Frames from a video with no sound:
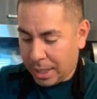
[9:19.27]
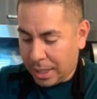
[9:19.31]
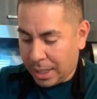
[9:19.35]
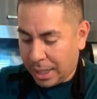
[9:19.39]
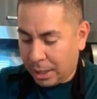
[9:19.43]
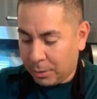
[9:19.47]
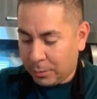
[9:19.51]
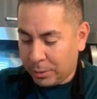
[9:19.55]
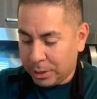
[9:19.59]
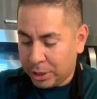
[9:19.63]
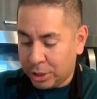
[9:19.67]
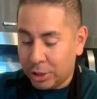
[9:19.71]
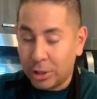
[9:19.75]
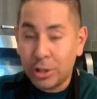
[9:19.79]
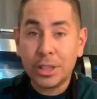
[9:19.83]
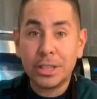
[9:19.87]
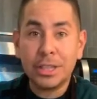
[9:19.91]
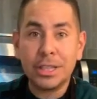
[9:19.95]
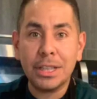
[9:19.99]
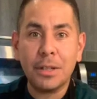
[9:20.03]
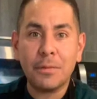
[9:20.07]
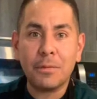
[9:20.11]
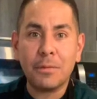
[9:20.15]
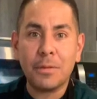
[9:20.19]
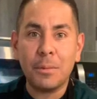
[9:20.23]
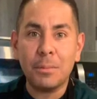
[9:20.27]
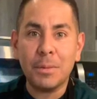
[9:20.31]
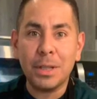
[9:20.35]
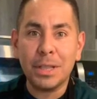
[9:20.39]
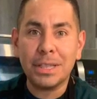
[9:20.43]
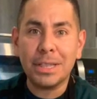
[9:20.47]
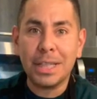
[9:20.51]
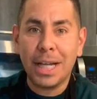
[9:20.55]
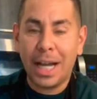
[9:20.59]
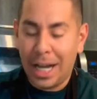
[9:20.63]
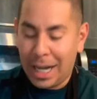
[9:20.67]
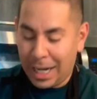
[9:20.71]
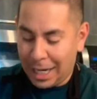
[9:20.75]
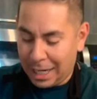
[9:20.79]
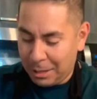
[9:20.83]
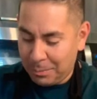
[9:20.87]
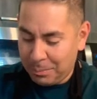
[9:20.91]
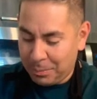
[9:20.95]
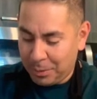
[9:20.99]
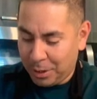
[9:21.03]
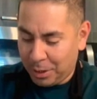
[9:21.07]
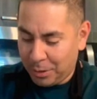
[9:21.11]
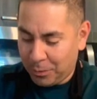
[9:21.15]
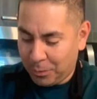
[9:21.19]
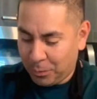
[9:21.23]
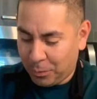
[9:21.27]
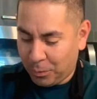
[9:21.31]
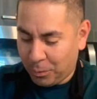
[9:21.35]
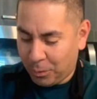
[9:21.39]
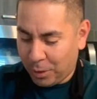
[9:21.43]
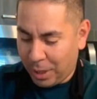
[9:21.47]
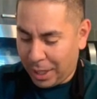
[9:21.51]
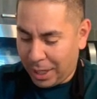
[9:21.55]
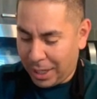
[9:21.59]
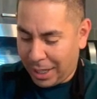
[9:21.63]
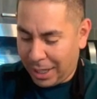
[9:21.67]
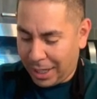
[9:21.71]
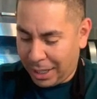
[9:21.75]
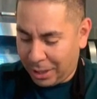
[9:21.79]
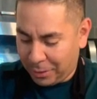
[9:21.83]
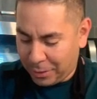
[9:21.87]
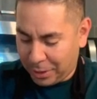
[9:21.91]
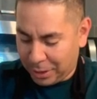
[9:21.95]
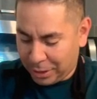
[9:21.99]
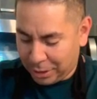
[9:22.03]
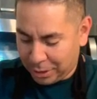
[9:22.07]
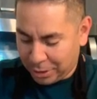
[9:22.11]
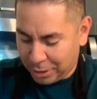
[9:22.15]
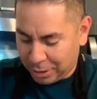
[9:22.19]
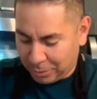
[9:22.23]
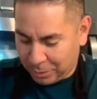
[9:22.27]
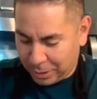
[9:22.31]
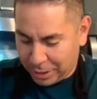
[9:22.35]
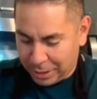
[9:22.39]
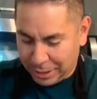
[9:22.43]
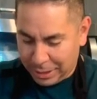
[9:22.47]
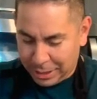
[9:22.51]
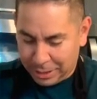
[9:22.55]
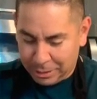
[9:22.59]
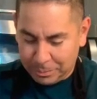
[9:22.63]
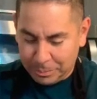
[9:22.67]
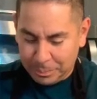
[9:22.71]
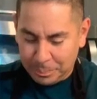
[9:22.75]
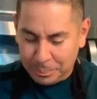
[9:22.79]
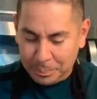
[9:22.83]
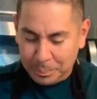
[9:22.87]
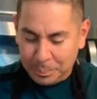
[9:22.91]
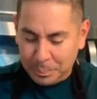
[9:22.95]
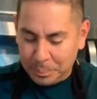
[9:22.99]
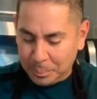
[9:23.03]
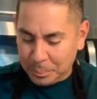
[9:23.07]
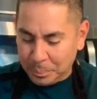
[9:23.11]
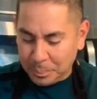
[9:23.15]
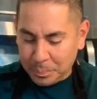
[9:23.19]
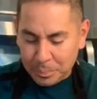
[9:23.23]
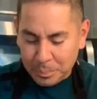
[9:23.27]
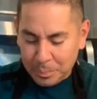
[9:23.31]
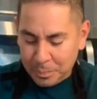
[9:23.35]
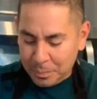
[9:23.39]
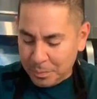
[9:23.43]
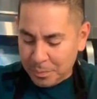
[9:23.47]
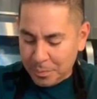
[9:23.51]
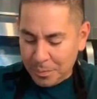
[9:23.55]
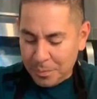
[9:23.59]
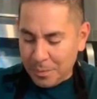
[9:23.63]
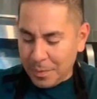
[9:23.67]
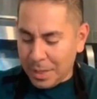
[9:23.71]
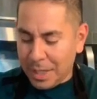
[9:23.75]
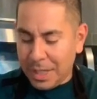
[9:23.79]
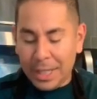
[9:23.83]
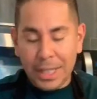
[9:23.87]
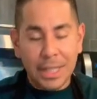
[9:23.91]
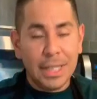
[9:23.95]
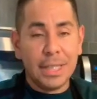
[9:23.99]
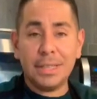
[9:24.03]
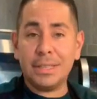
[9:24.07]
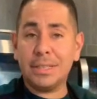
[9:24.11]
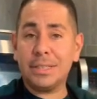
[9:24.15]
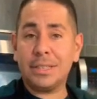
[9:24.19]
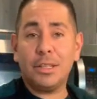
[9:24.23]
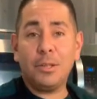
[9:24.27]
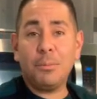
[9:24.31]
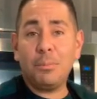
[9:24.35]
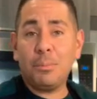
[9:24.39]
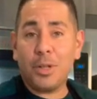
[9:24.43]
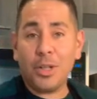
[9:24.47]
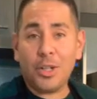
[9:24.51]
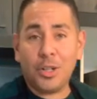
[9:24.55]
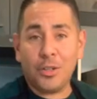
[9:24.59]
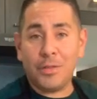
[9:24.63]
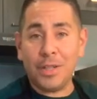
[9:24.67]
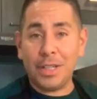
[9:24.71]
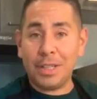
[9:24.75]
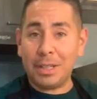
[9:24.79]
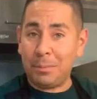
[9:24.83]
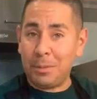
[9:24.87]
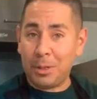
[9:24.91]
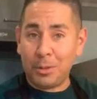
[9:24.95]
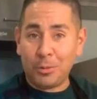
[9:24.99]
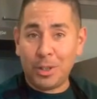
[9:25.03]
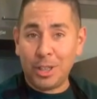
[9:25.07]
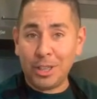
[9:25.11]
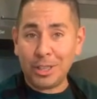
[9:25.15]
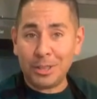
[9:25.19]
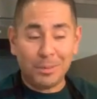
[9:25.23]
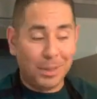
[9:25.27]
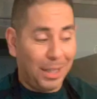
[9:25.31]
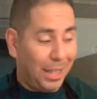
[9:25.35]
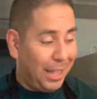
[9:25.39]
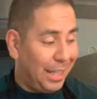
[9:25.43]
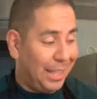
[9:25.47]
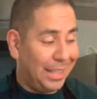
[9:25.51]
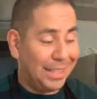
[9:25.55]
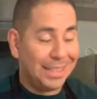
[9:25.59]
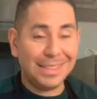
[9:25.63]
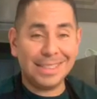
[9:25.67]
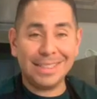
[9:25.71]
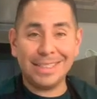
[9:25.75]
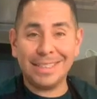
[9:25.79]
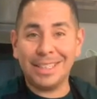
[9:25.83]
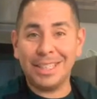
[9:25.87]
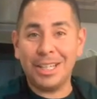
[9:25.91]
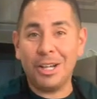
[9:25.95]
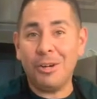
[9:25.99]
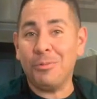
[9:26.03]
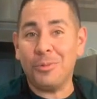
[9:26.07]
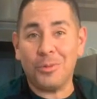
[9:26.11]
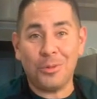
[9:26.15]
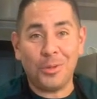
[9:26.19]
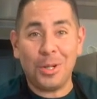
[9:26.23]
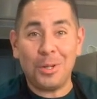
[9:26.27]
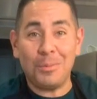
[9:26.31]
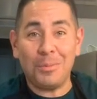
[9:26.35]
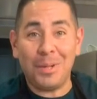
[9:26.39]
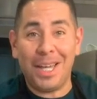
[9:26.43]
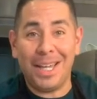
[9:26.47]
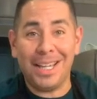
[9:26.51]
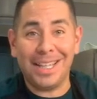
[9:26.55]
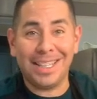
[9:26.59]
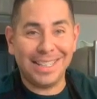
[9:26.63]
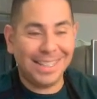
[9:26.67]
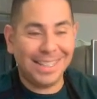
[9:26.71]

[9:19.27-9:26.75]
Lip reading: I wish you could see it from the top of how they look right now. It's perfect. I'm gonna wash my hands, I'll be right back.